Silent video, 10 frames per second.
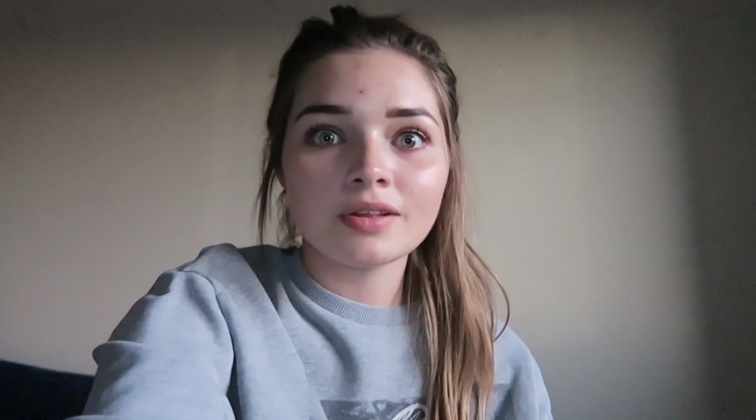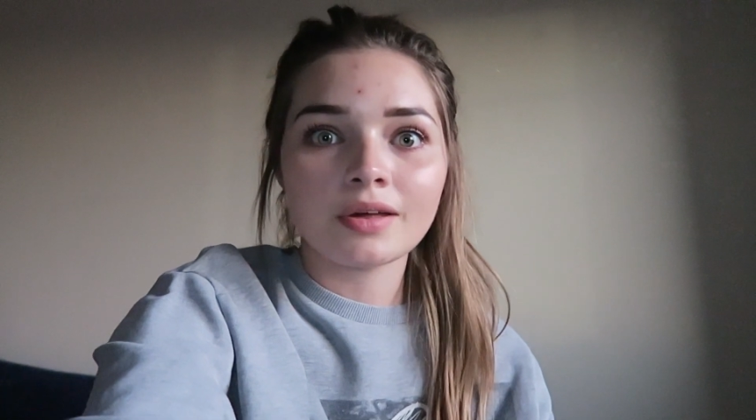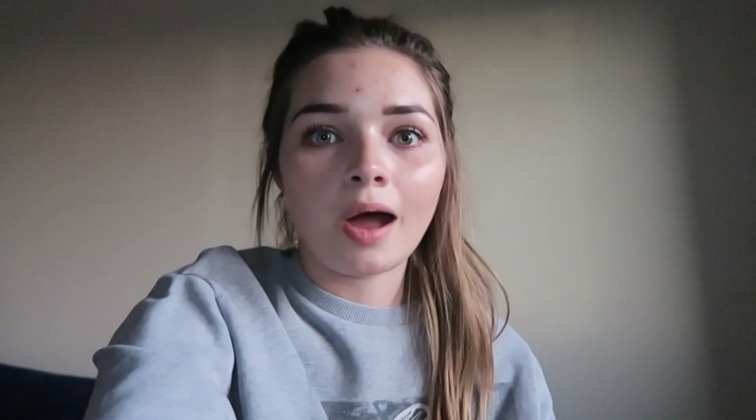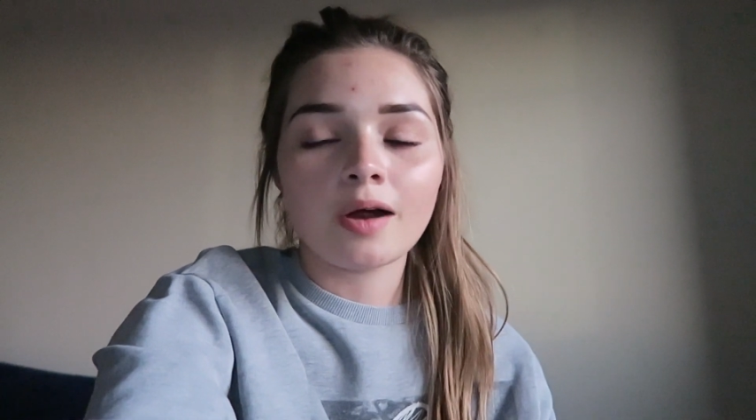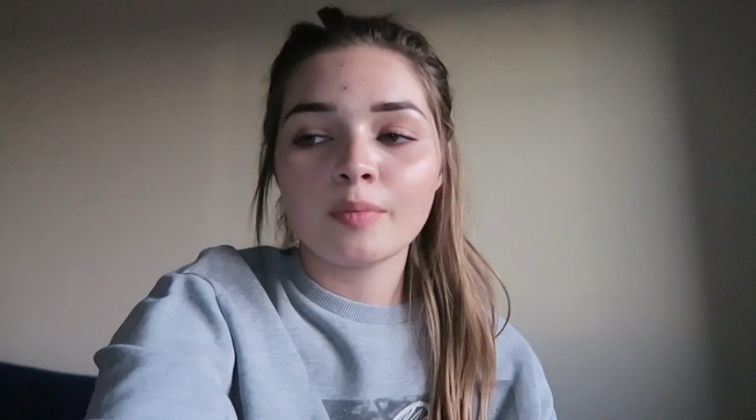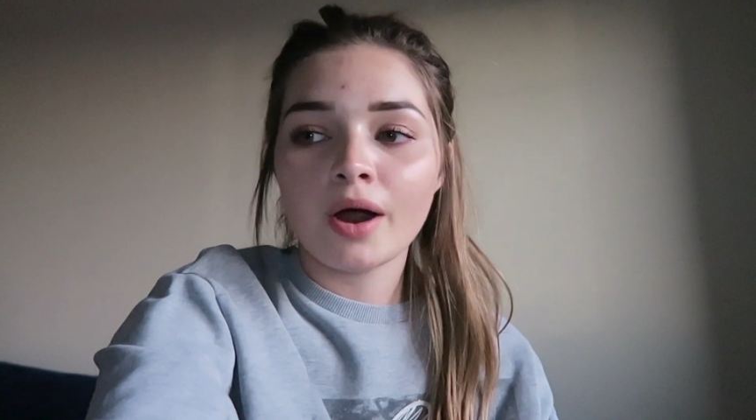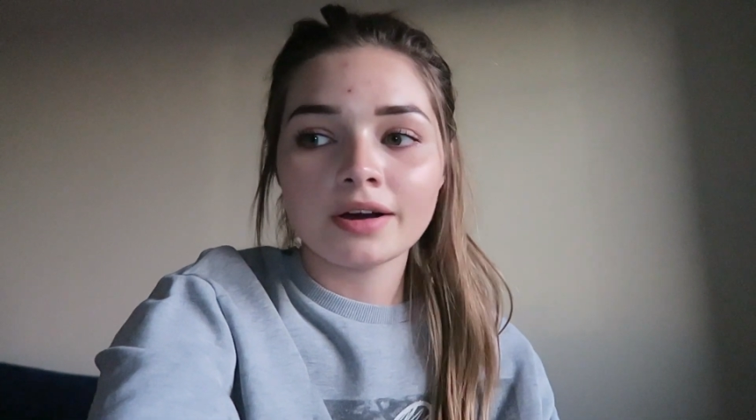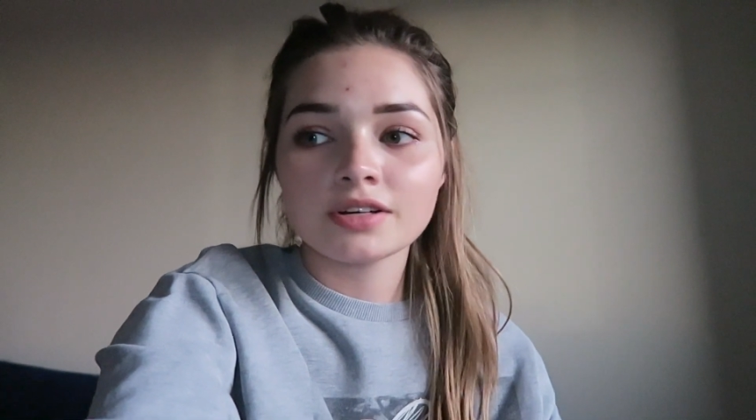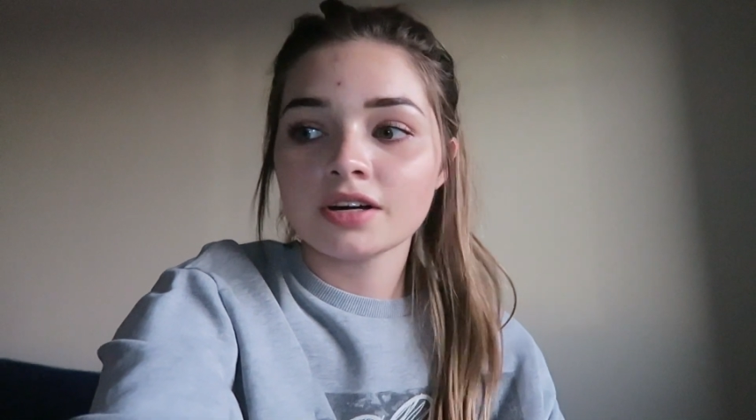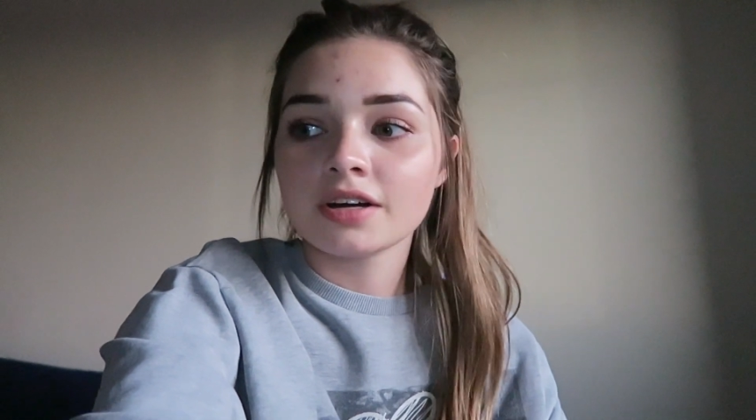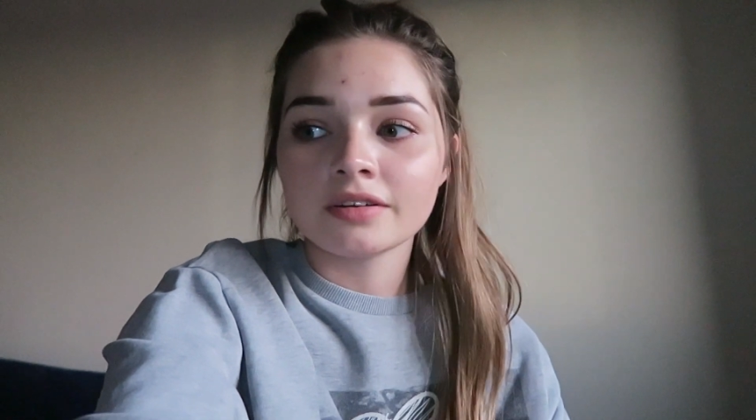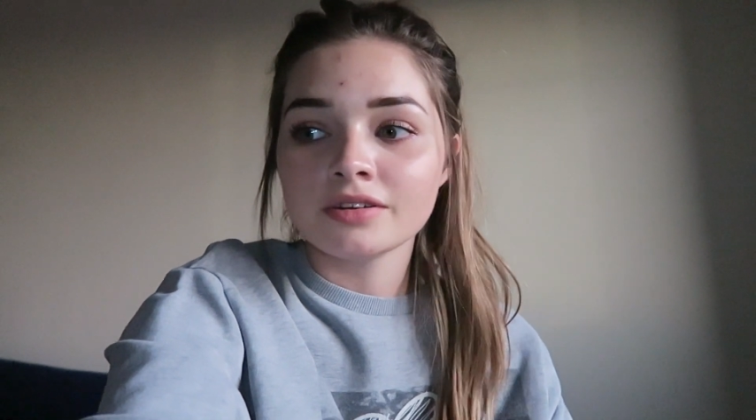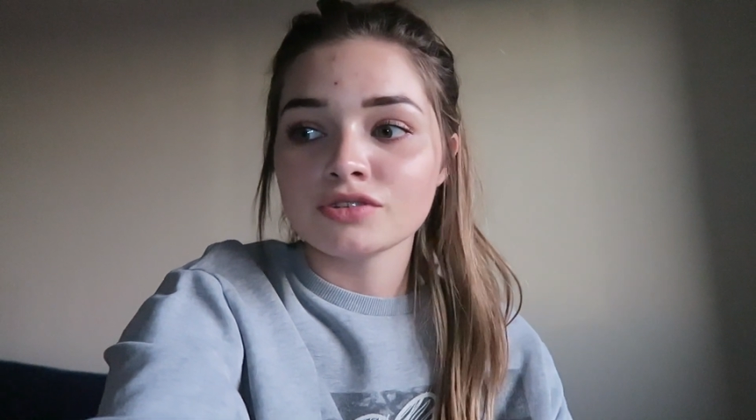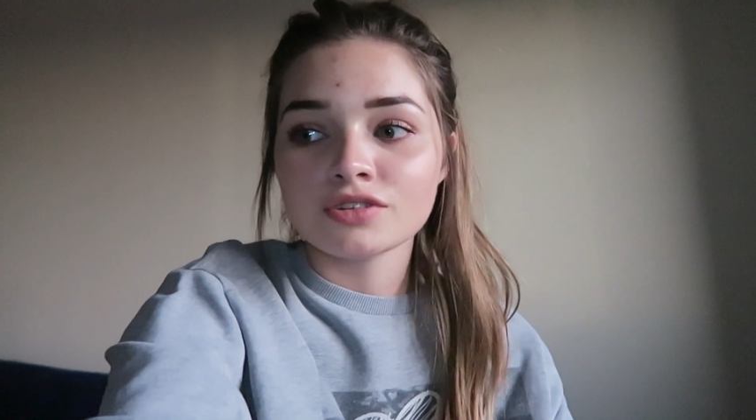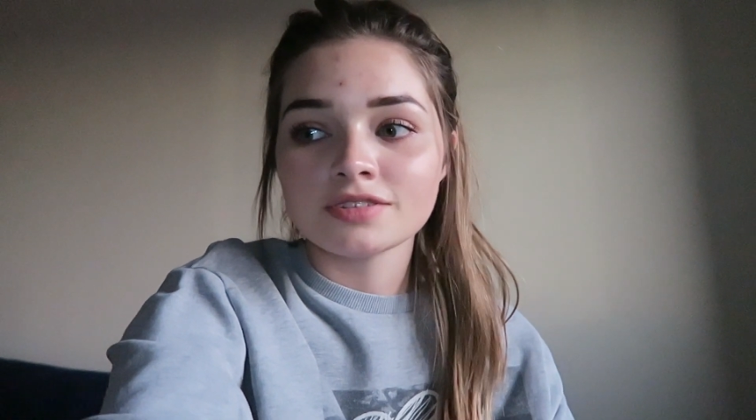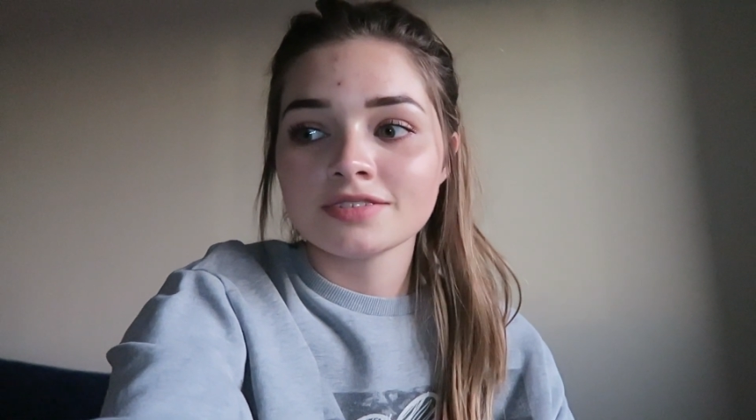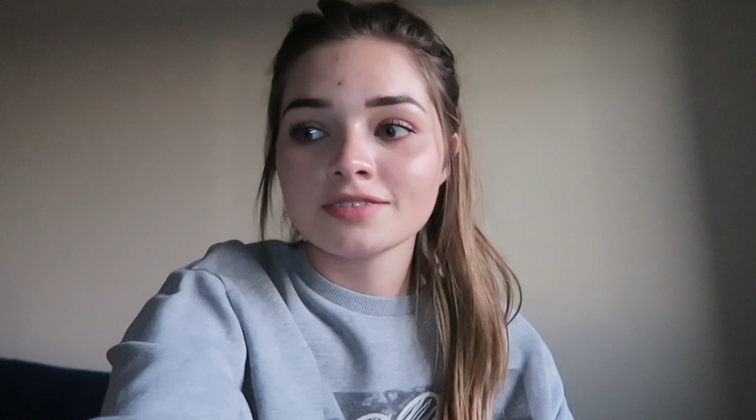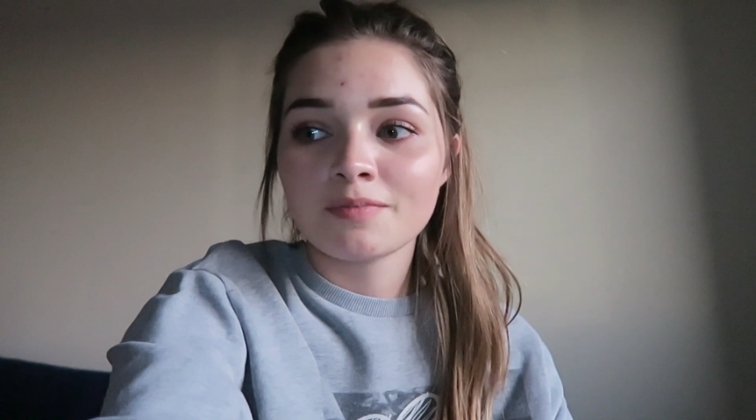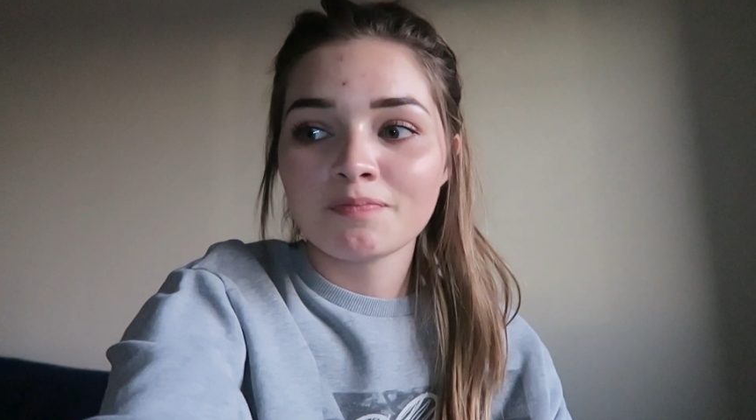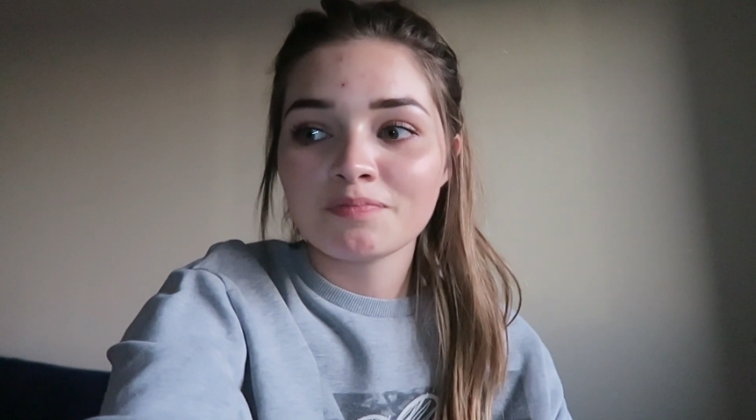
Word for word: to the chiropractor and he just